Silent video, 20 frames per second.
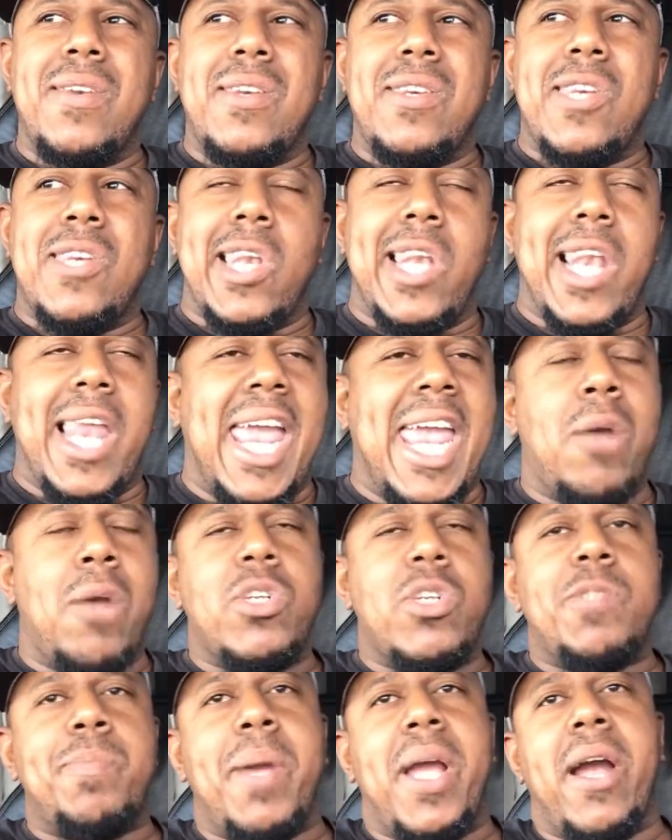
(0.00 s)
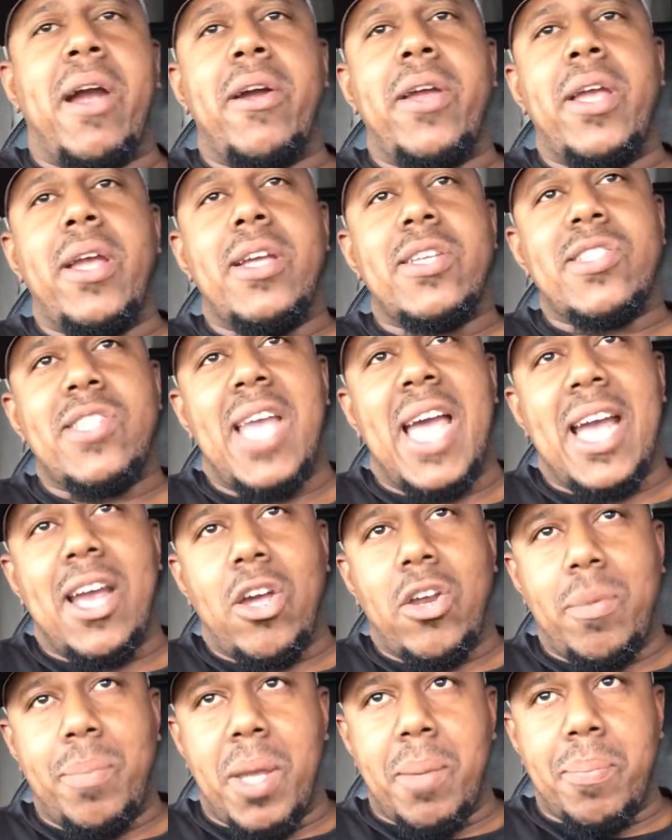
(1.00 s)
the language barrier is not
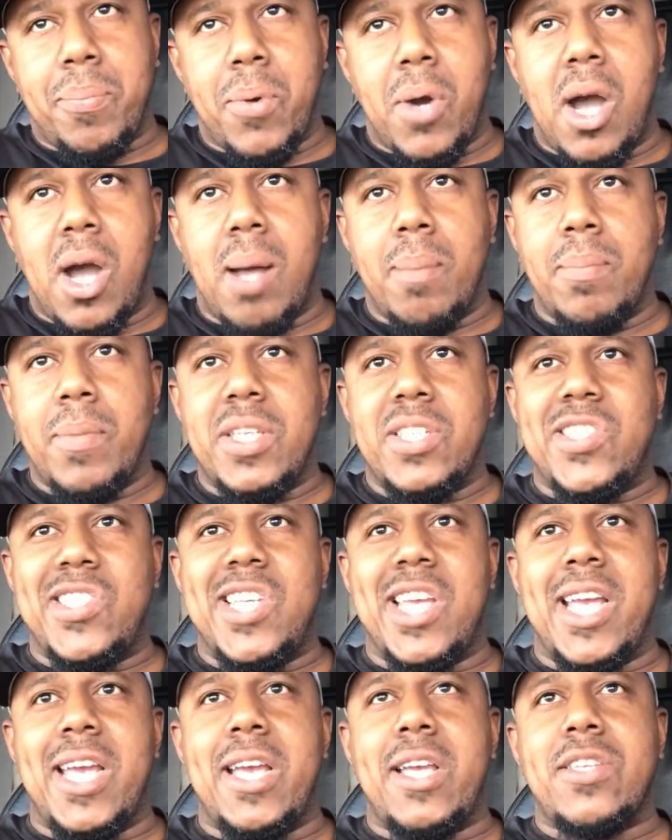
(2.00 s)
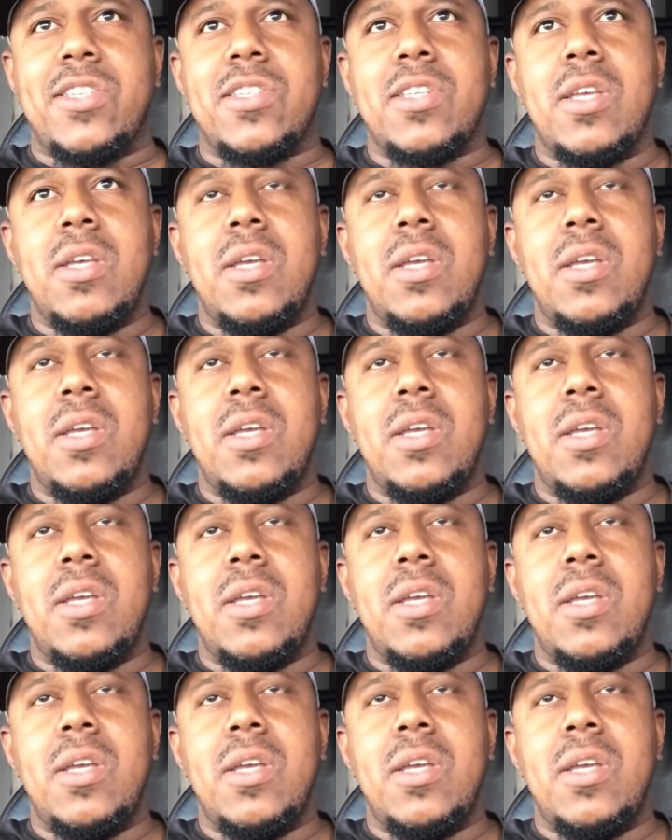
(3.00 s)
going to be a problem. It's just,